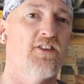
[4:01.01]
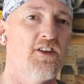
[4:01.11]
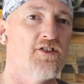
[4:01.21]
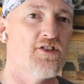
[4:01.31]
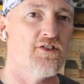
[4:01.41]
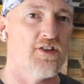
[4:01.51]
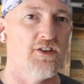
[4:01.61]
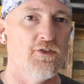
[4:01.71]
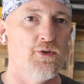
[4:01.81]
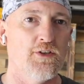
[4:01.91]
attention
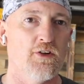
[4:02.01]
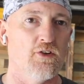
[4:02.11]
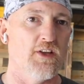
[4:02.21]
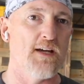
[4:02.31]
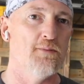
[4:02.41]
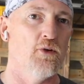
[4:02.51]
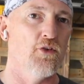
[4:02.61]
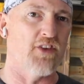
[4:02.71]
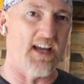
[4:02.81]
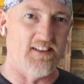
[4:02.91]
to your
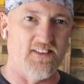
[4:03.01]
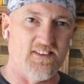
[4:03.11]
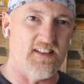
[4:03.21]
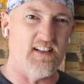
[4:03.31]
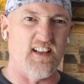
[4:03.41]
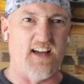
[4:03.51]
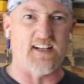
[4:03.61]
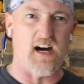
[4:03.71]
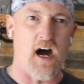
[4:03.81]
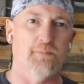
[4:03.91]
labels and see
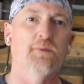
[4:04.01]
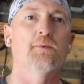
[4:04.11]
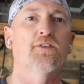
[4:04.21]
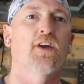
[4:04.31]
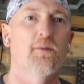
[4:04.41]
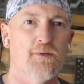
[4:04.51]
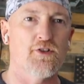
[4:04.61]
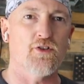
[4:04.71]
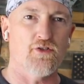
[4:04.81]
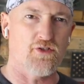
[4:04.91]
like optimal
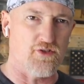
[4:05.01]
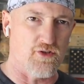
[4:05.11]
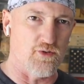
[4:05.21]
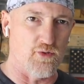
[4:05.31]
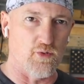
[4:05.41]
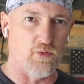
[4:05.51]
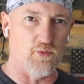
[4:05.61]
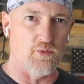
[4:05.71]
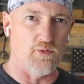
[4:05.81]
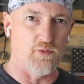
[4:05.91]
temperatures
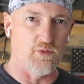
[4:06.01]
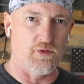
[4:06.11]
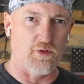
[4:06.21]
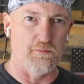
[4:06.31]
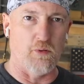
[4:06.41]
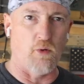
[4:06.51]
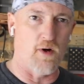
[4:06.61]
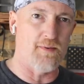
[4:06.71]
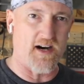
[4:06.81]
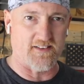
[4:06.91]
to, to
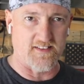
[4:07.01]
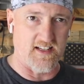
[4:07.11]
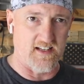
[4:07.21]
pour epoxy